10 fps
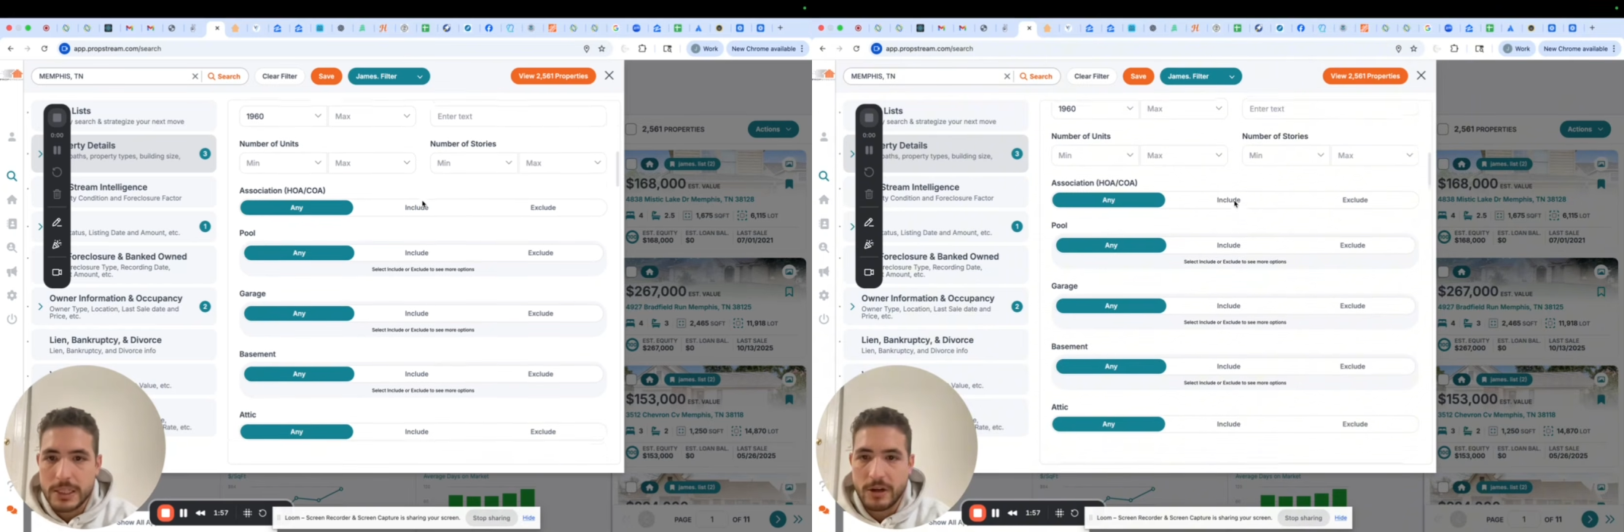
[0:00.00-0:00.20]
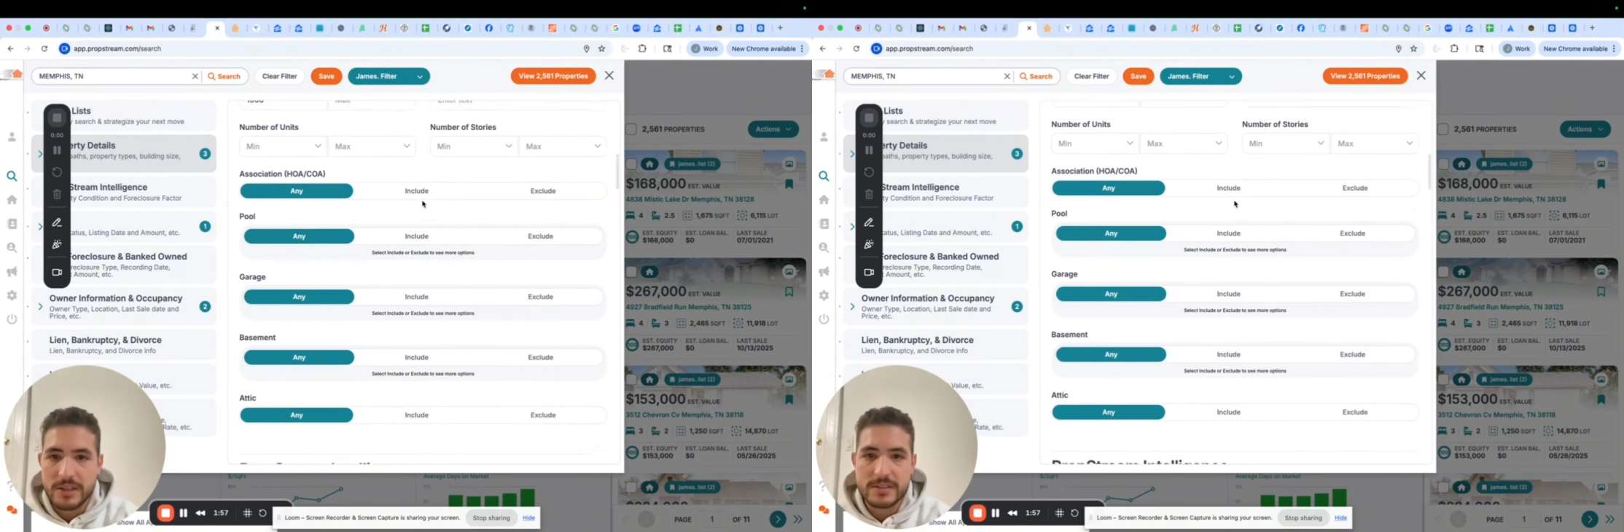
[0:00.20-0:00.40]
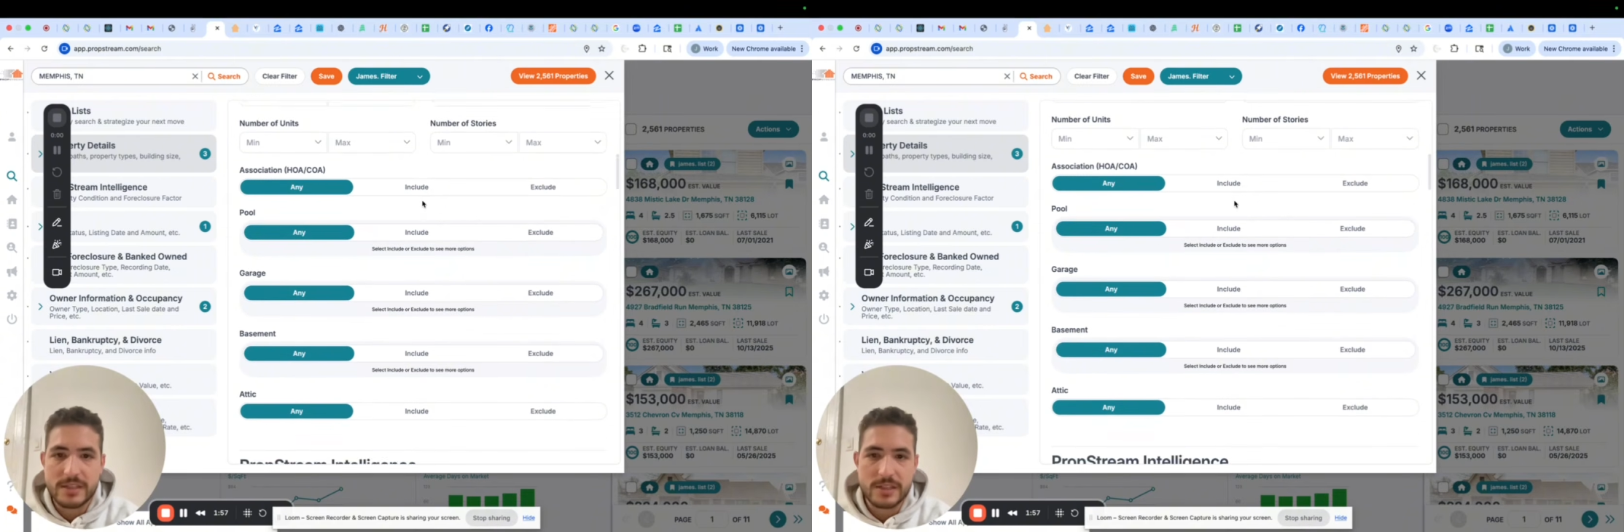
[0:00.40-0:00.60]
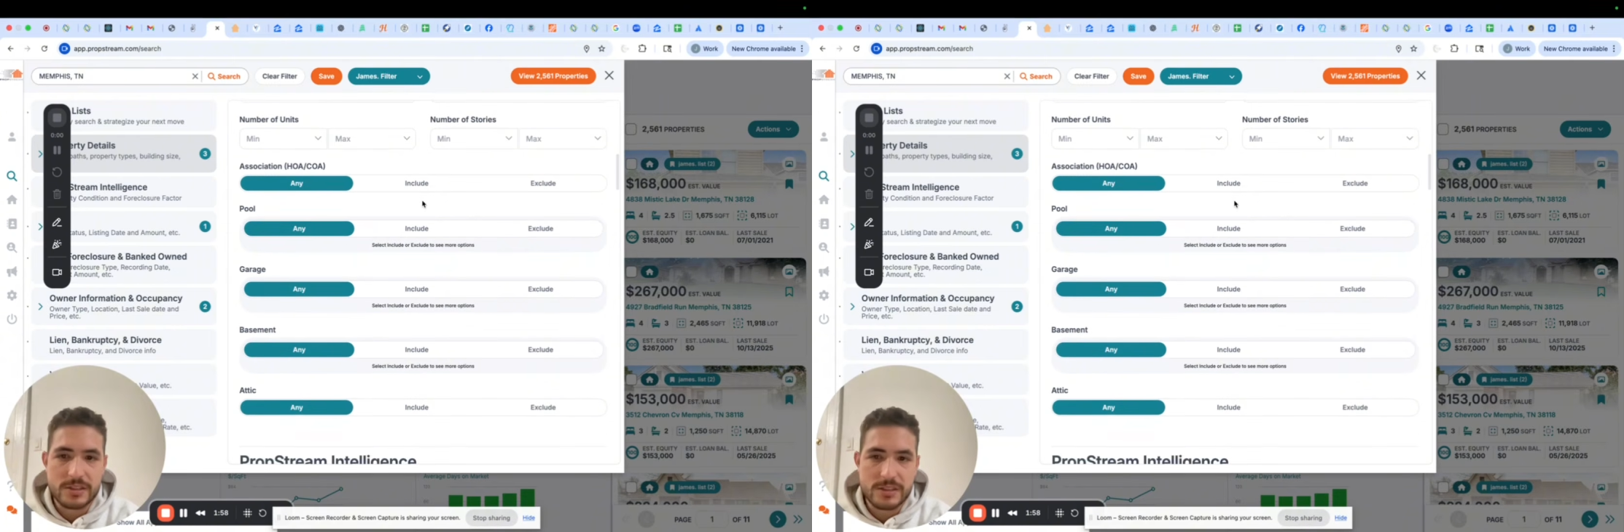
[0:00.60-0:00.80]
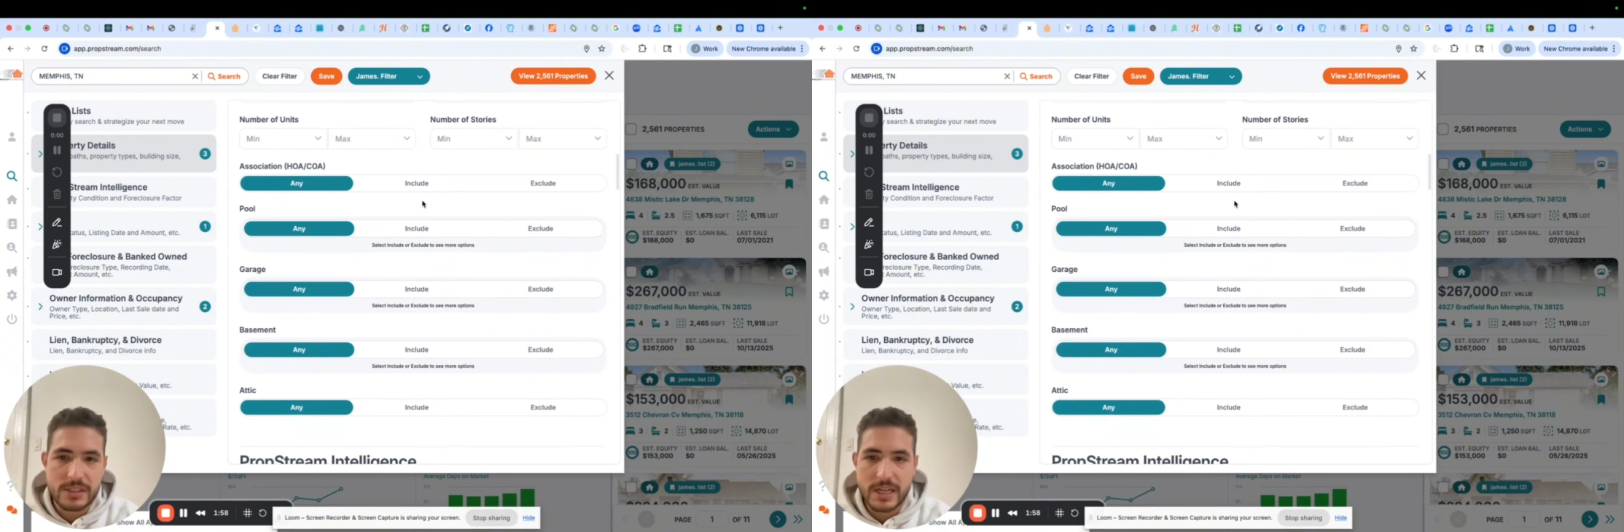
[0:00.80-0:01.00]
All this other
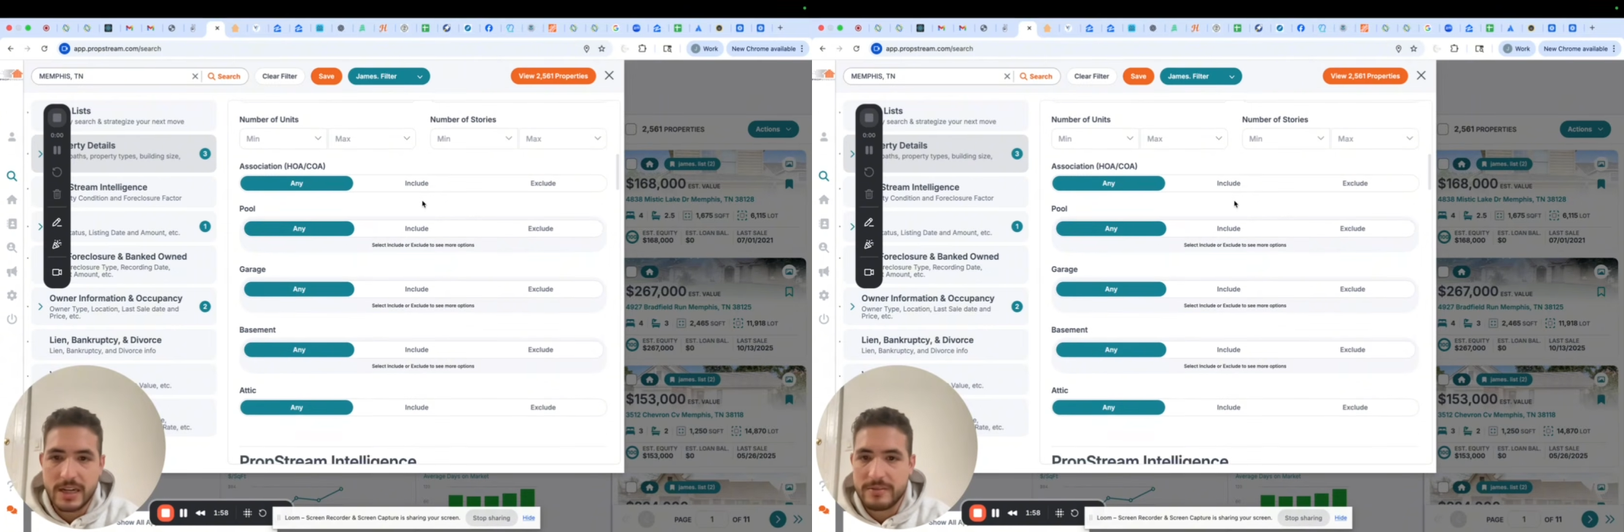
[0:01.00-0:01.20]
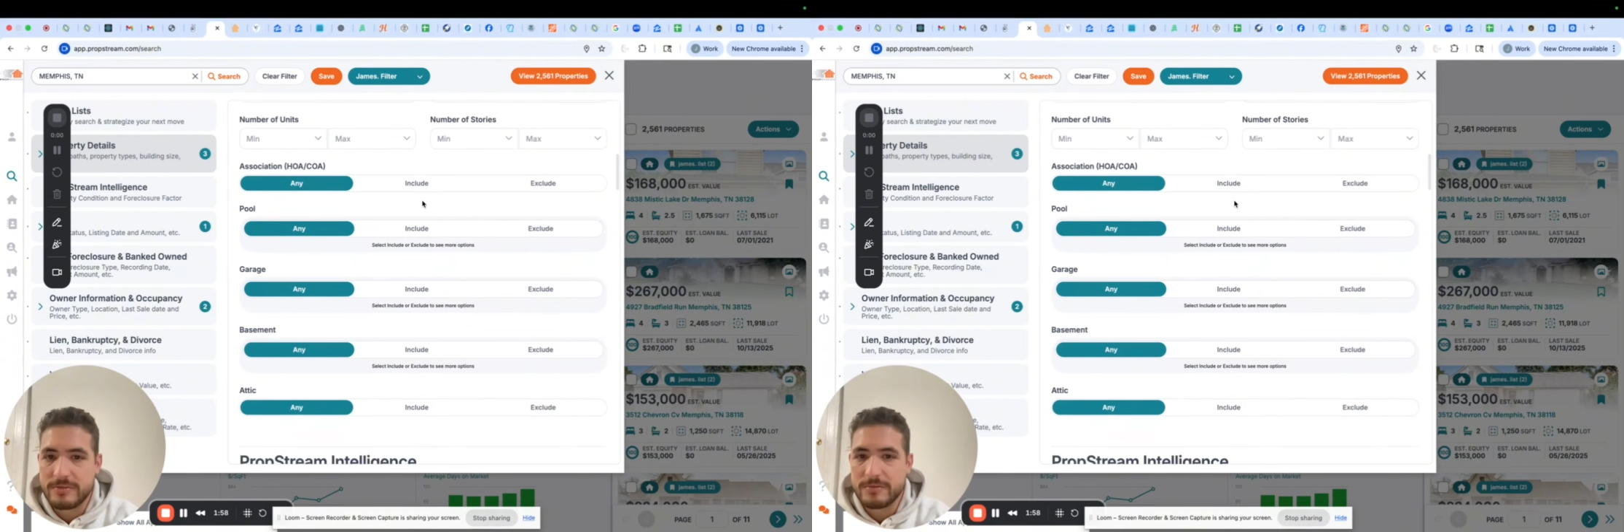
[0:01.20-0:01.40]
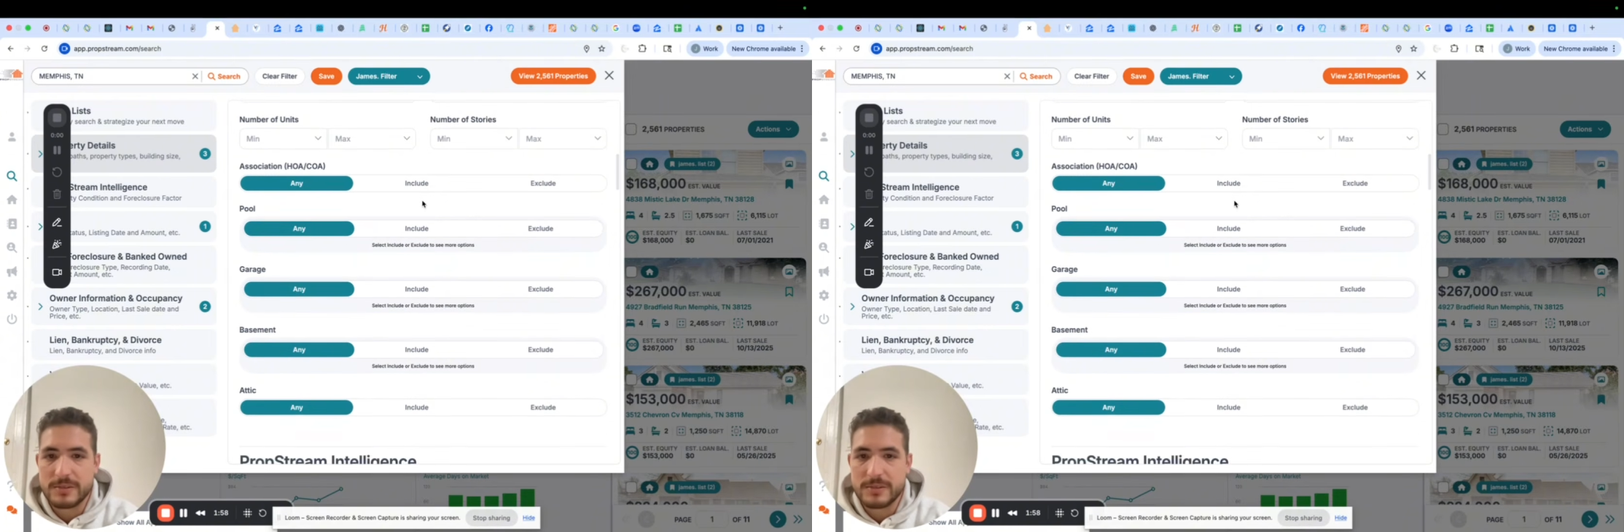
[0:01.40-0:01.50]
stuff,